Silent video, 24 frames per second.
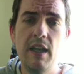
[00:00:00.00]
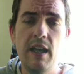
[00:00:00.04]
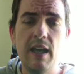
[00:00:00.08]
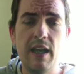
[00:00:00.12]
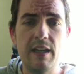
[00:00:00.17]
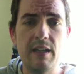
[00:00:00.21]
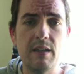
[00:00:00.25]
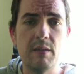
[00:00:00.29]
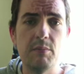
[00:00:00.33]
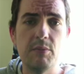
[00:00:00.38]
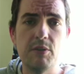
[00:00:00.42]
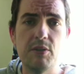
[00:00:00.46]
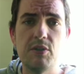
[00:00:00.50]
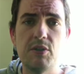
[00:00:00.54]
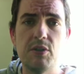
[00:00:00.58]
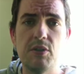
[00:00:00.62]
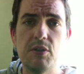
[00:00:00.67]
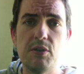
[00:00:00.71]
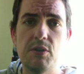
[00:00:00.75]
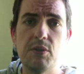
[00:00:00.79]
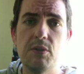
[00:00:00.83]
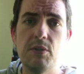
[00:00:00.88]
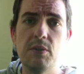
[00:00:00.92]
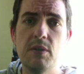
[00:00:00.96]
And number
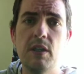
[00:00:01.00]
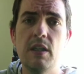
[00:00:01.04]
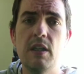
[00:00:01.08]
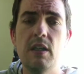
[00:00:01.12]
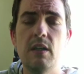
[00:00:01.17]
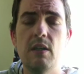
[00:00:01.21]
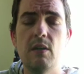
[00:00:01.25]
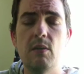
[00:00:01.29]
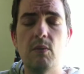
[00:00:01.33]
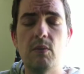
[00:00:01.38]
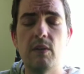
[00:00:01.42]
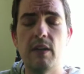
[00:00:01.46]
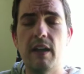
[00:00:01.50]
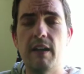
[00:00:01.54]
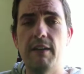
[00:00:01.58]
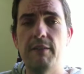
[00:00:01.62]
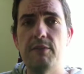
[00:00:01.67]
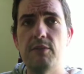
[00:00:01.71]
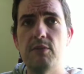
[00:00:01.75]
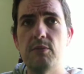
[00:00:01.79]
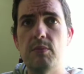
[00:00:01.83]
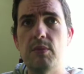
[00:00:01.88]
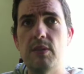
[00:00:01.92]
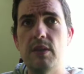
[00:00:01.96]
two would
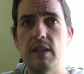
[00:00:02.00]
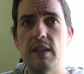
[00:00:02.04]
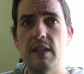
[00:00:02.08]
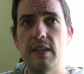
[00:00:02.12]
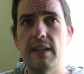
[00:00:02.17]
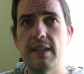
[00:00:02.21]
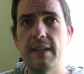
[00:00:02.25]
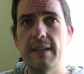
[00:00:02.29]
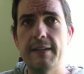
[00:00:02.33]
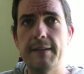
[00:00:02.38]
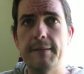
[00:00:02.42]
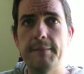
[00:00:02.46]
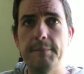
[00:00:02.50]
have to be